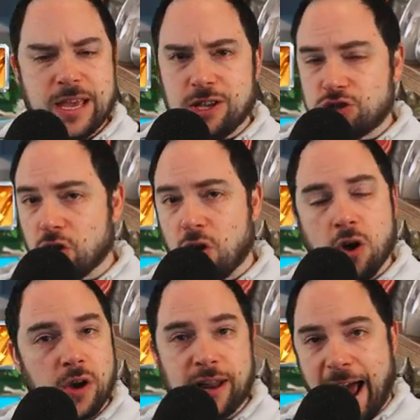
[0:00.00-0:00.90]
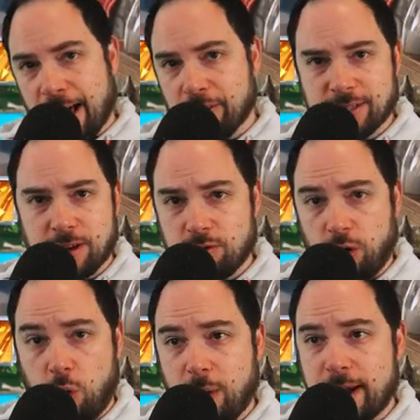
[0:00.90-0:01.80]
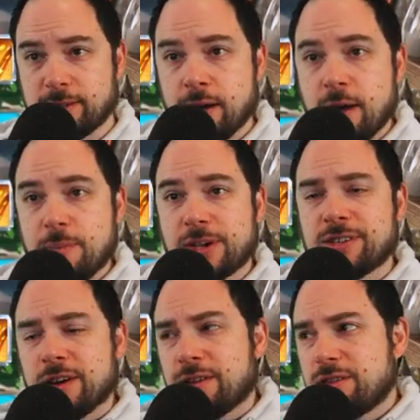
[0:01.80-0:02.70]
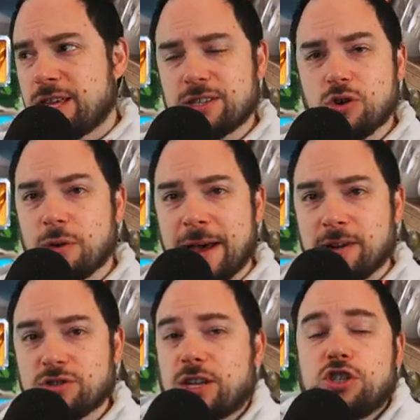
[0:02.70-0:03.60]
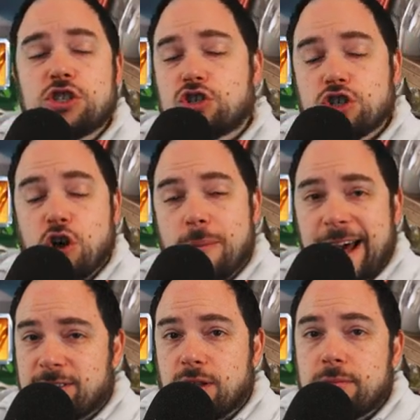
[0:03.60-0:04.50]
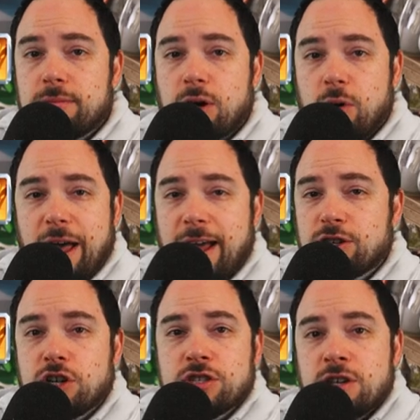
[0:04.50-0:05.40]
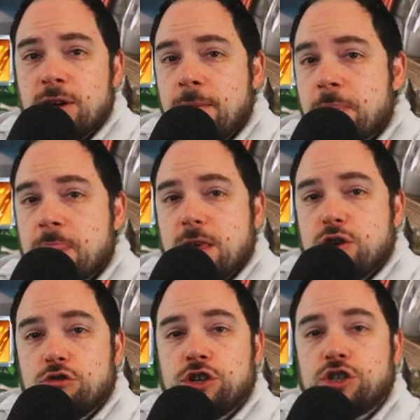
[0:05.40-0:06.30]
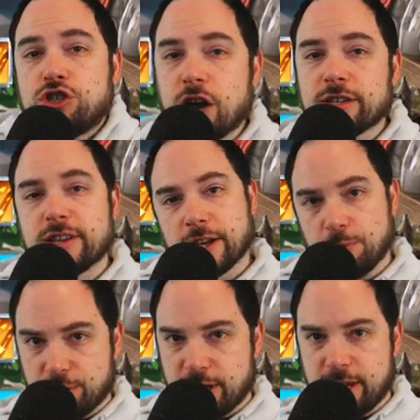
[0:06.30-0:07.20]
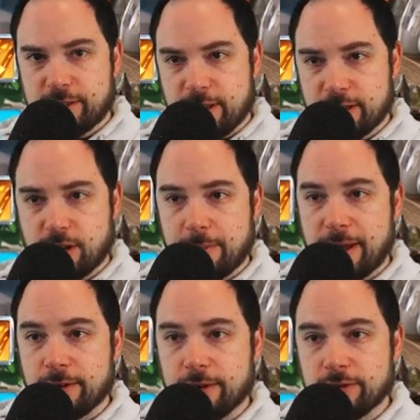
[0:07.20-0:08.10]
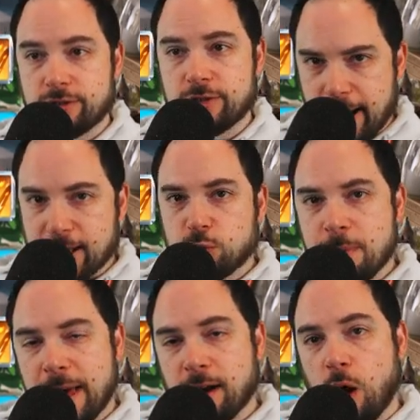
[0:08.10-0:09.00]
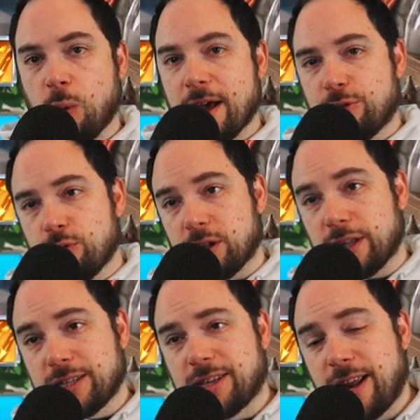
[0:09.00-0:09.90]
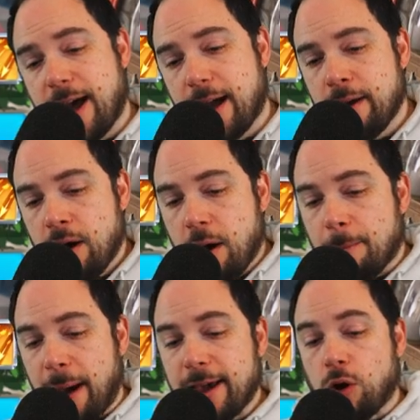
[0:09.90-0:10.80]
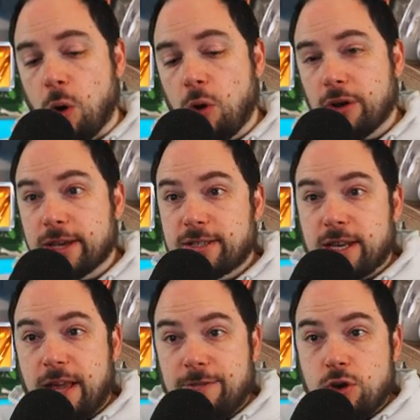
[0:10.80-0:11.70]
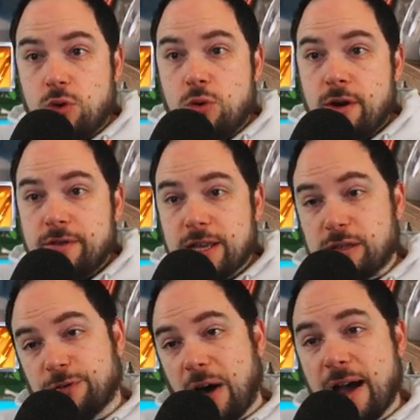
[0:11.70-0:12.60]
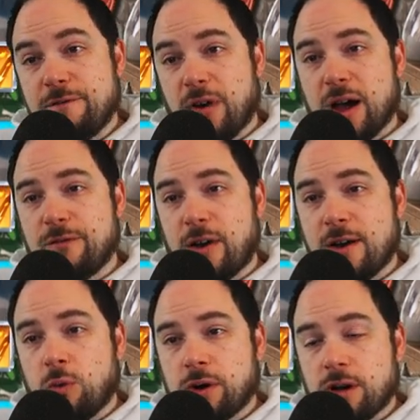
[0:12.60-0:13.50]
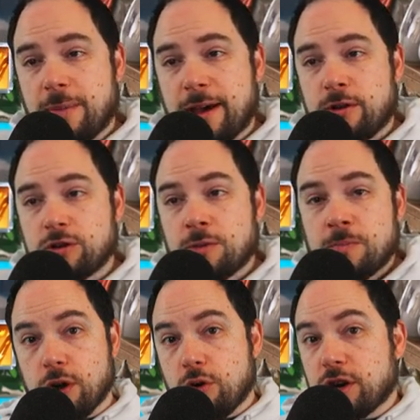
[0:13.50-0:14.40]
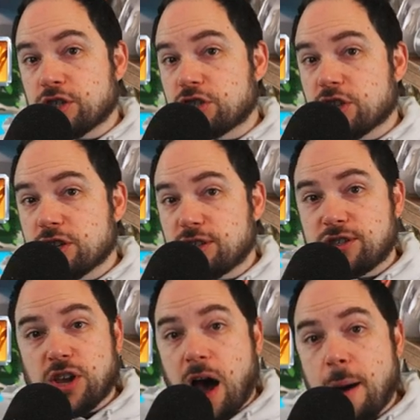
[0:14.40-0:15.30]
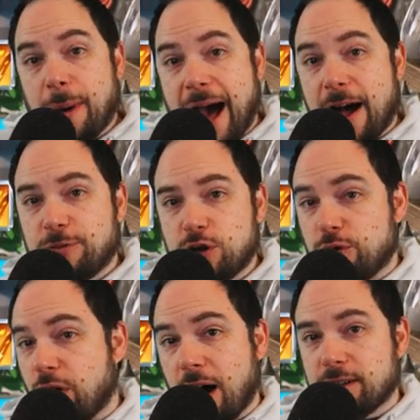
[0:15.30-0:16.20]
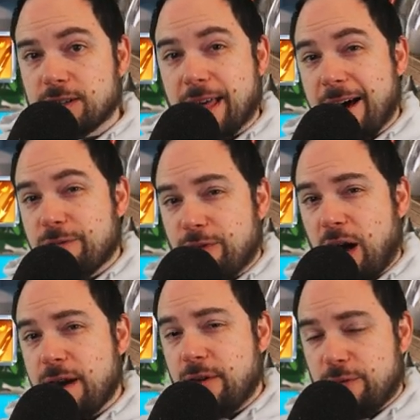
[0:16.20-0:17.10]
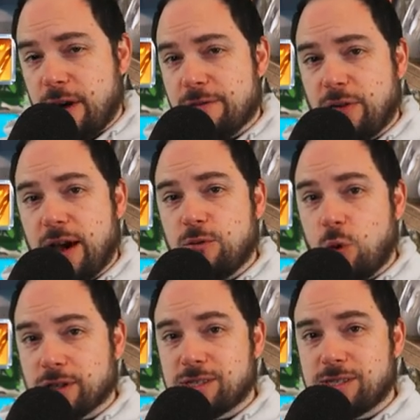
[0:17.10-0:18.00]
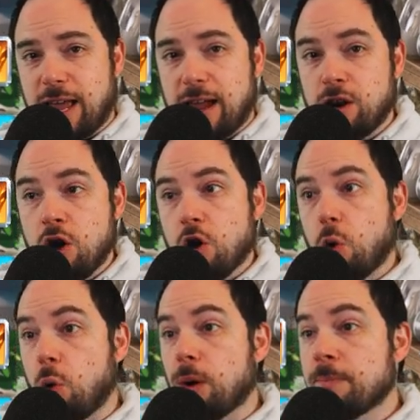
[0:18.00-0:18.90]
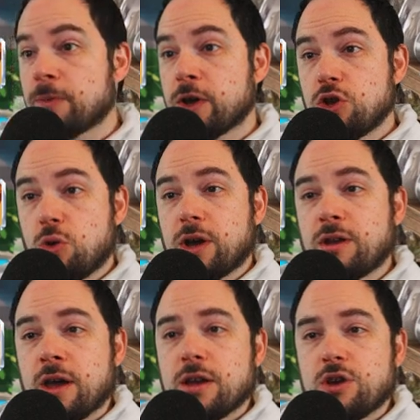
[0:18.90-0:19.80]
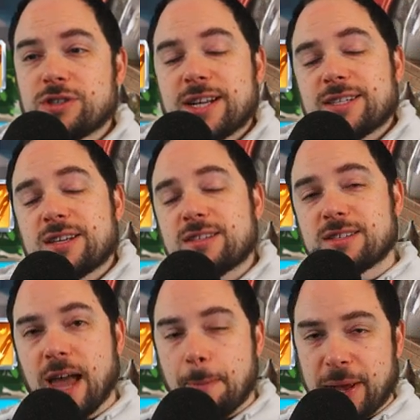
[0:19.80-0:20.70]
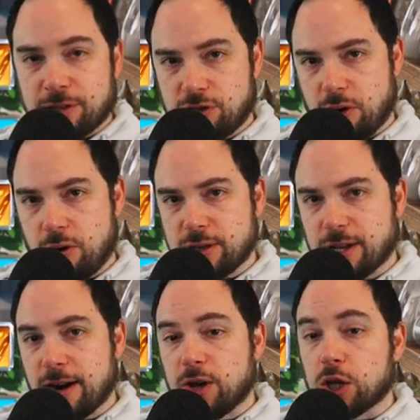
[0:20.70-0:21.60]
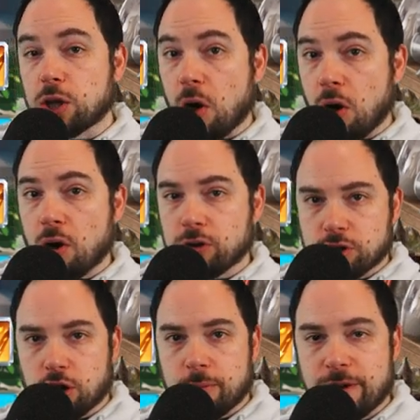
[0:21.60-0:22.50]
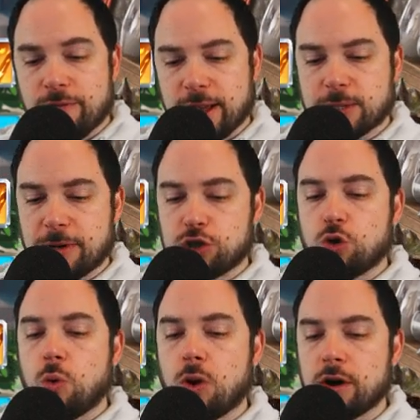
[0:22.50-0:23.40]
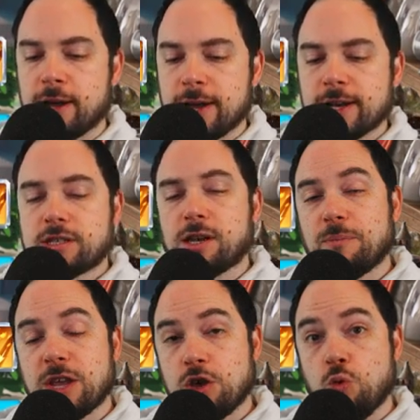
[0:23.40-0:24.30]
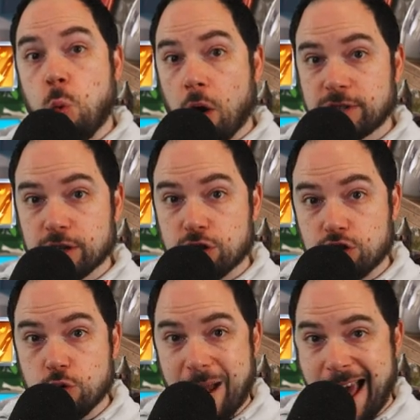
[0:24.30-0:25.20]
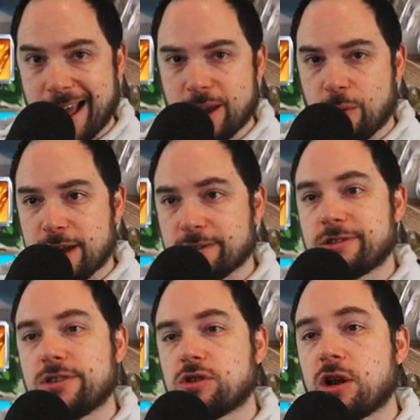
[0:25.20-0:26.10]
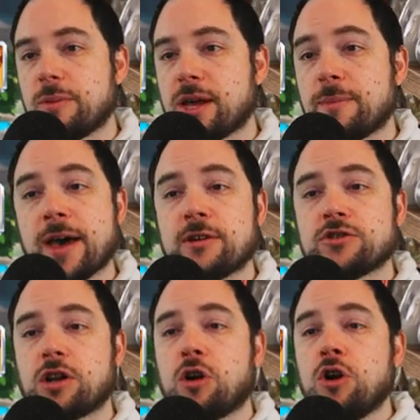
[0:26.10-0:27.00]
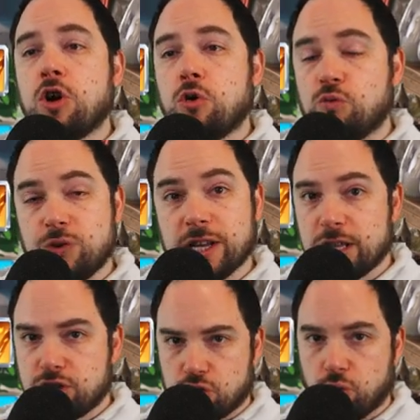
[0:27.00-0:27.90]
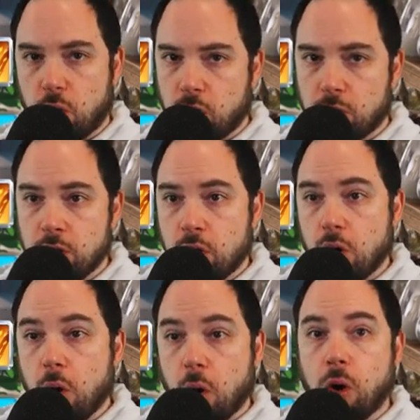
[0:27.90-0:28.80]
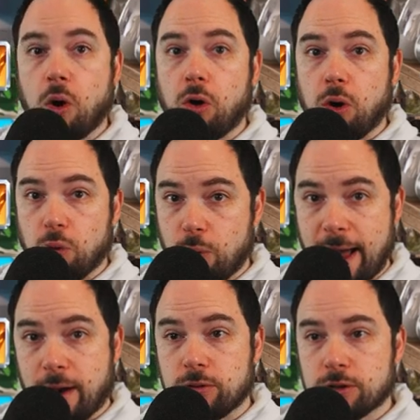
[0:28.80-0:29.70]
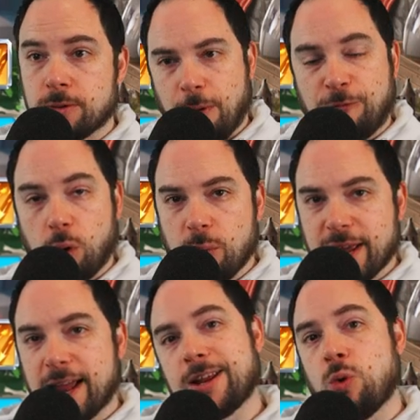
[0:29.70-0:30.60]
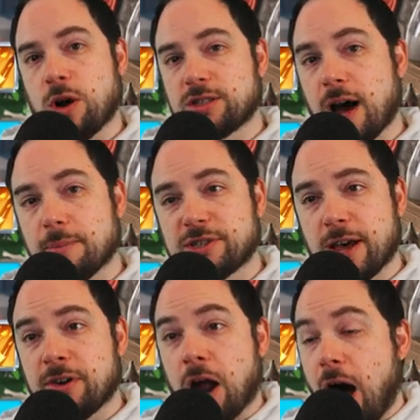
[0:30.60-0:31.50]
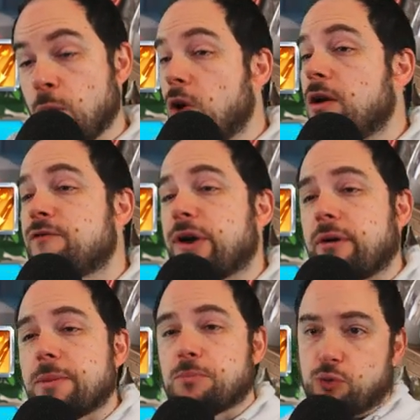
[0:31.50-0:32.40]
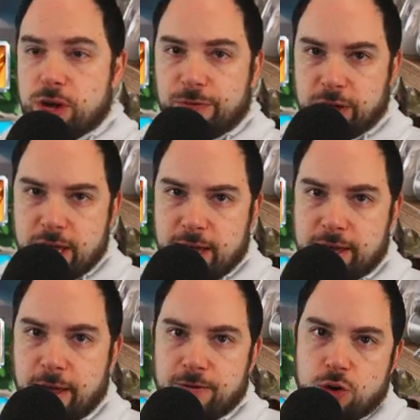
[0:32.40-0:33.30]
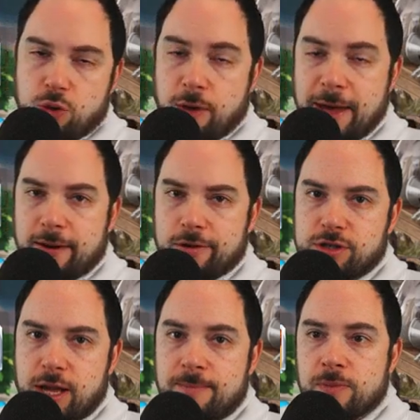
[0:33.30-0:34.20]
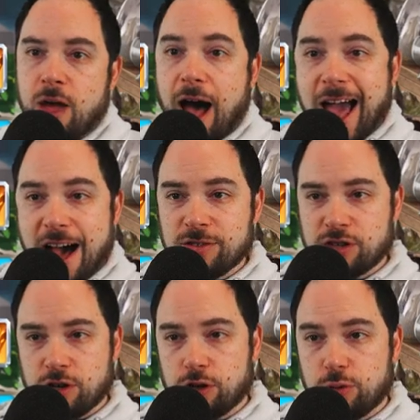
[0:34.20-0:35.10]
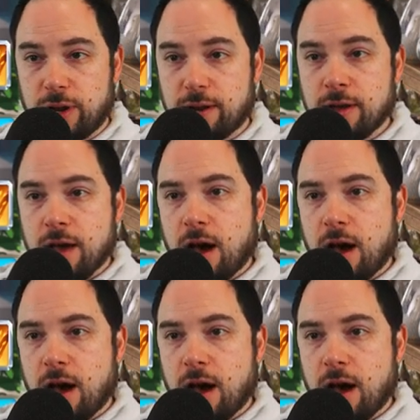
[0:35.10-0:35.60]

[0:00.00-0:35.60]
Esong and Alexander the Great, because these two commanders, like, just, just go max them, okay? Just, you should just expertise these commanders. And as we make our way through the list today, my goal is to give you these 5551 commanders where you can just stop after you've gotten to that 5551 state or you can use it as a stepping stone, as kind of a long term investment toward something you wanted to do anyways. These are going to be commanders that are really strong all around. Before we get into our top seven, I want to very briefly give you commanders that I haven't included.